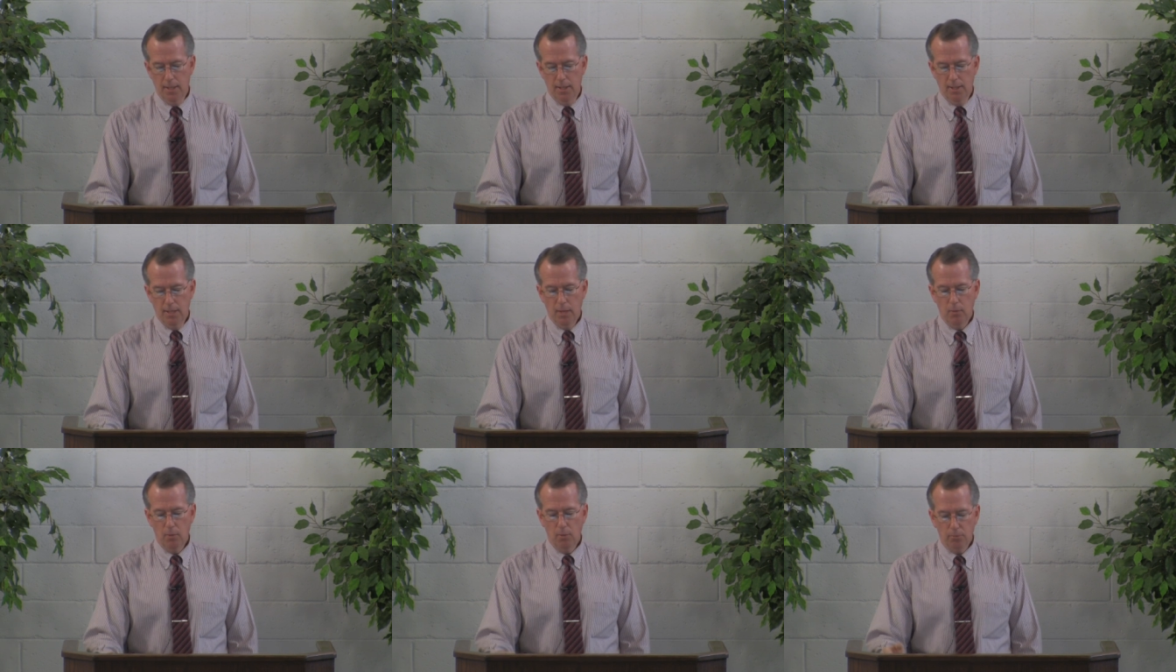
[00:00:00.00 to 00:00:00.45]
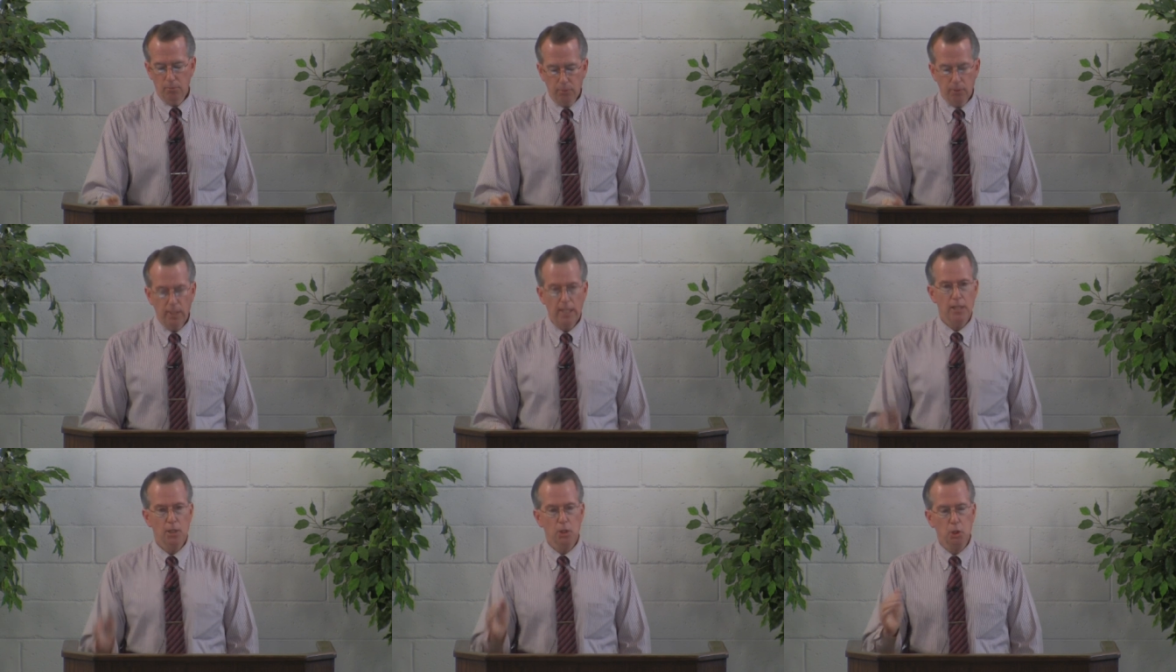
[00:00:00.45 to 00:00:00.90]
They were
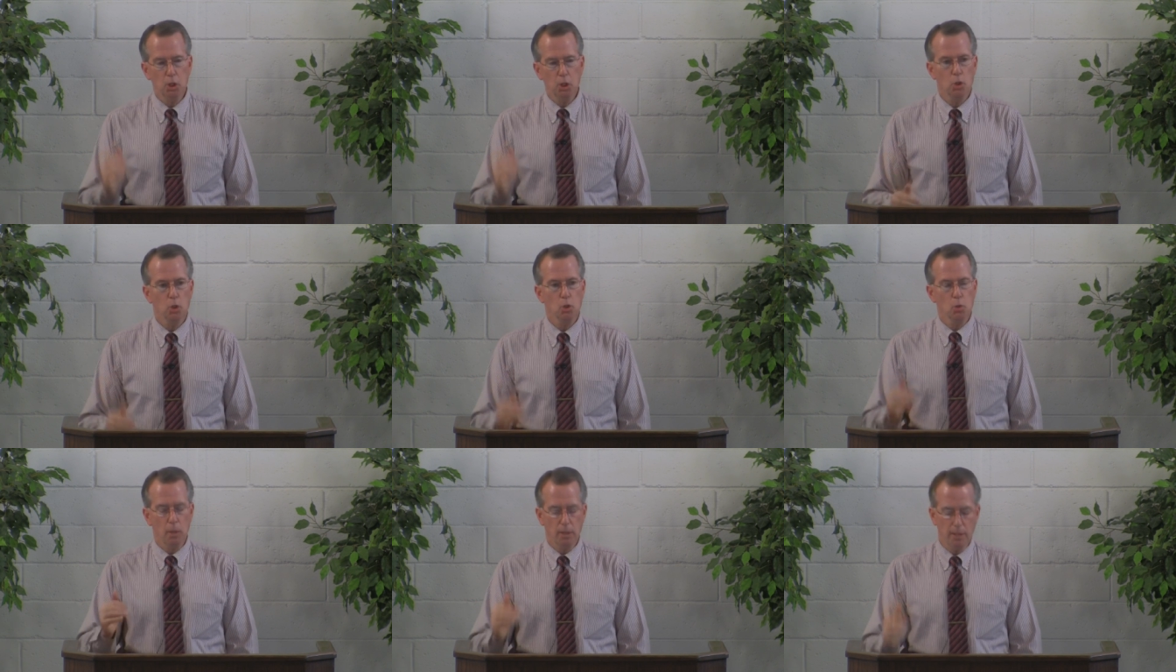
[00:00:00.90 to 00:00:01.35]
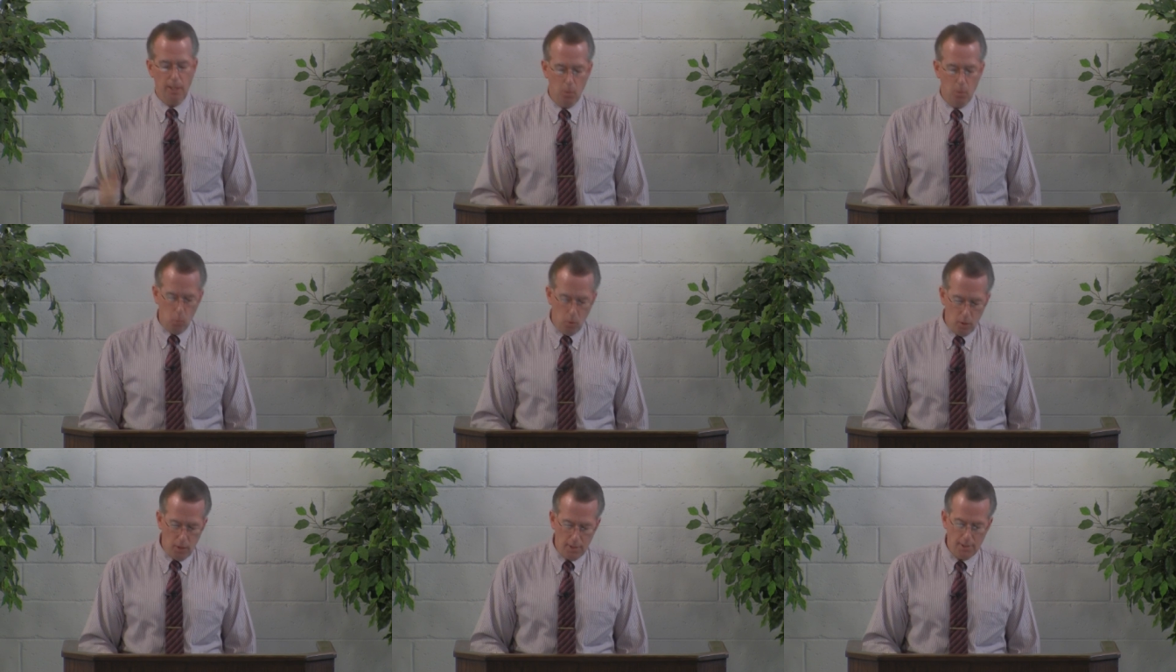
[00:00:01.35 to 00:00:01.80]
free to choose what they
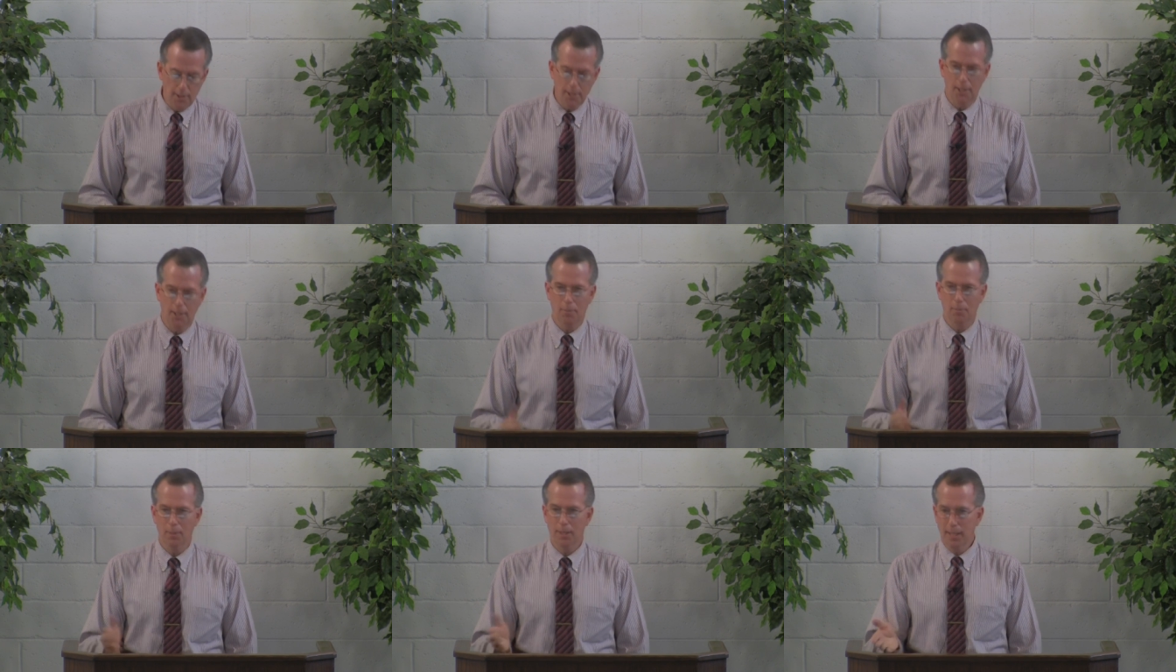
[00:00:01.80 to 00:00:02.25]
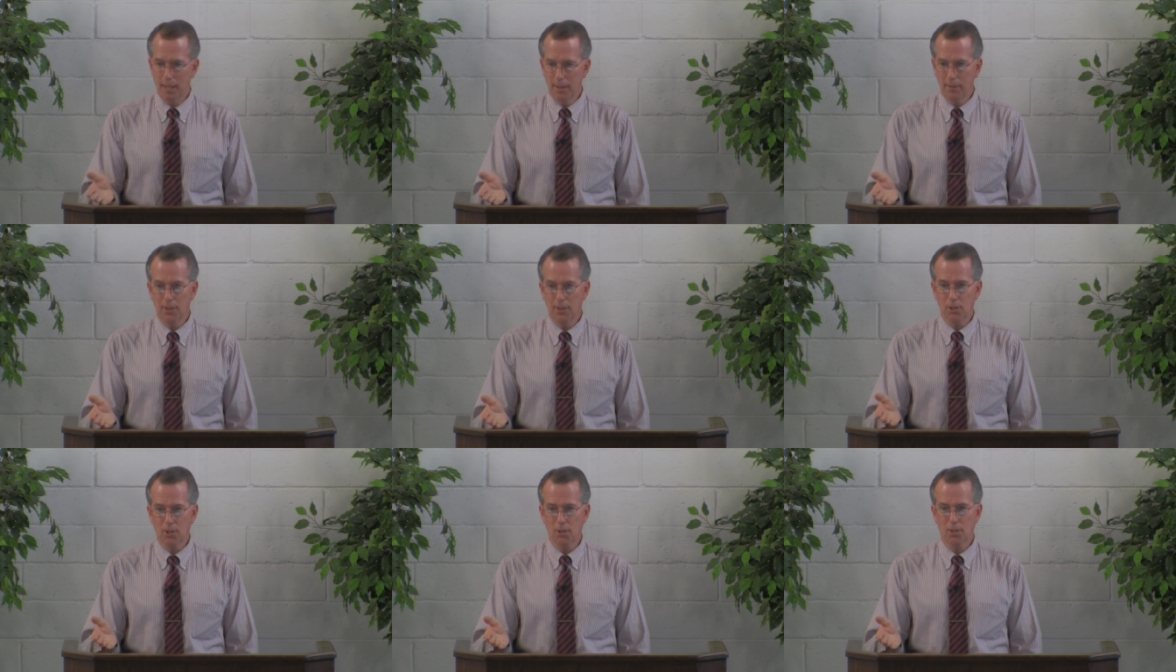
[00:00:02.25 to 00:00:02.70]
wanted. But now
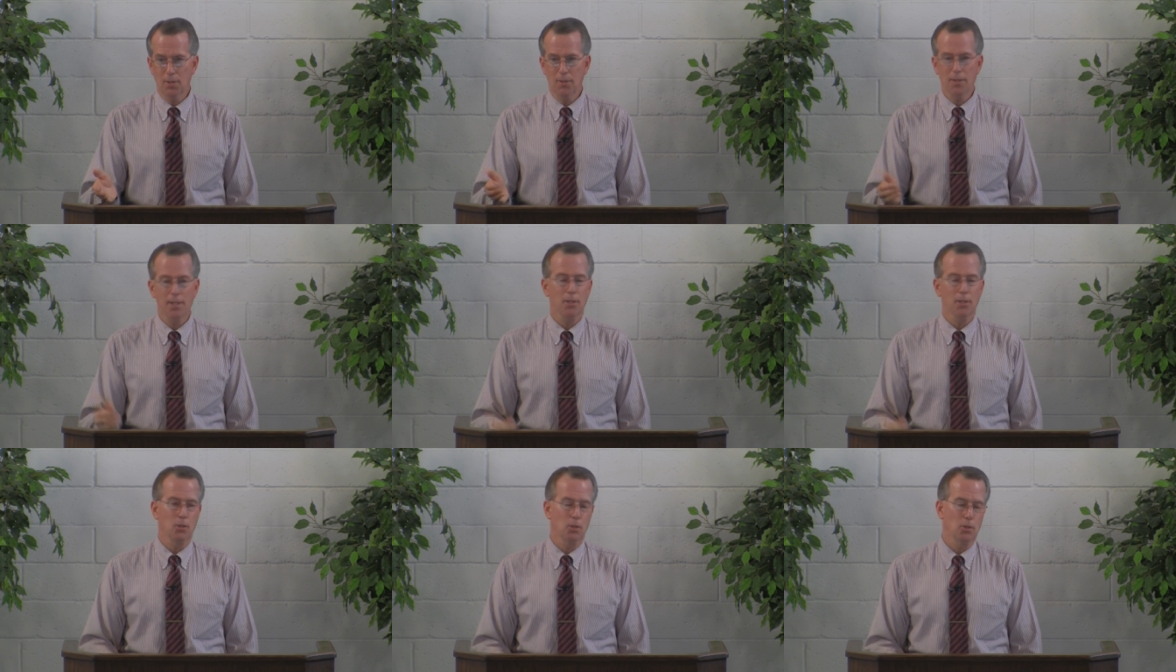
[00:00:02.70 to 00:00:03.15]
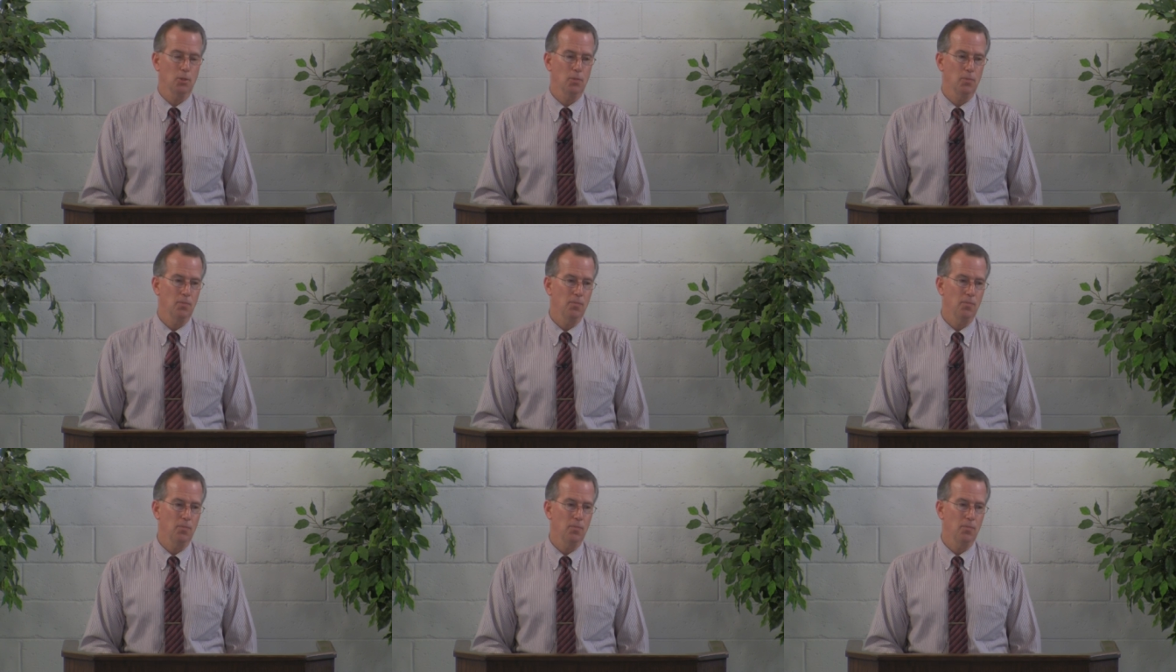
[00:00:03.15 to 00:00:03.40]
listen to this.